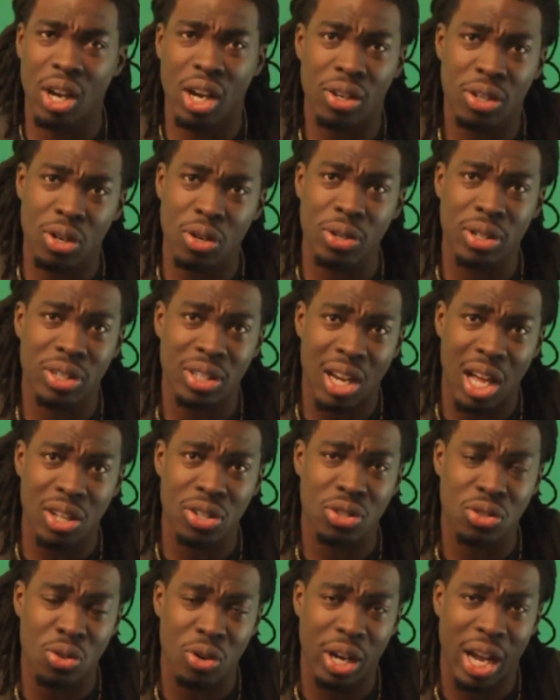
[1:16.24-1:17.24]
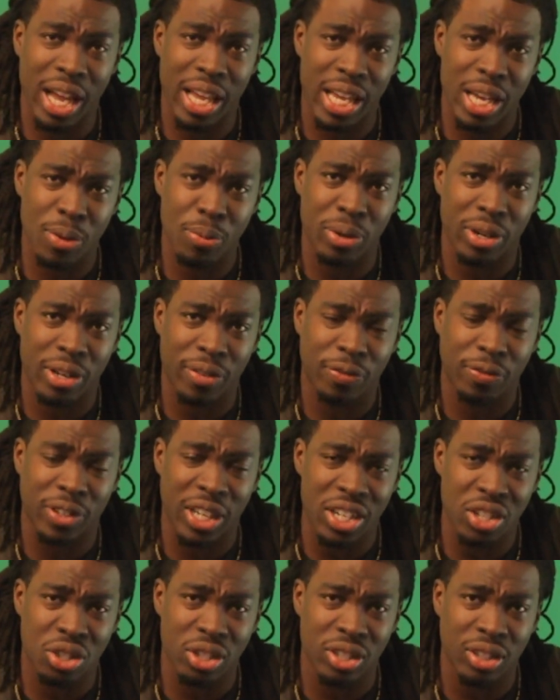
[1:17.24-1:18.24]
y'all know the dollar store got hit with
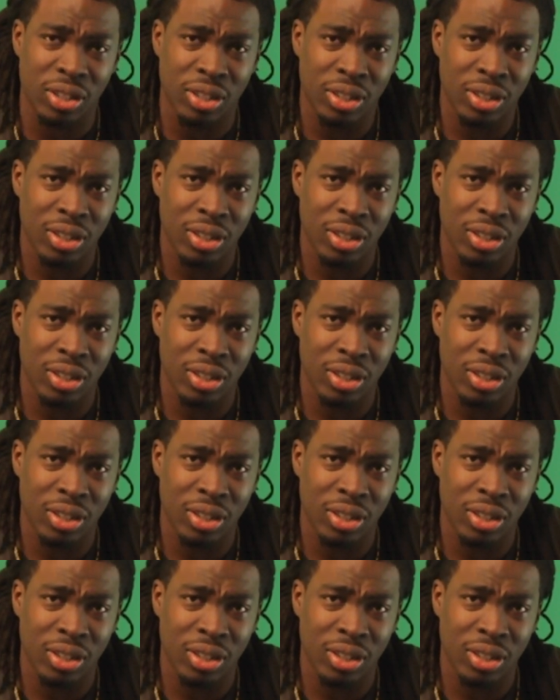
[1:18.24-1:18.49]
inflation?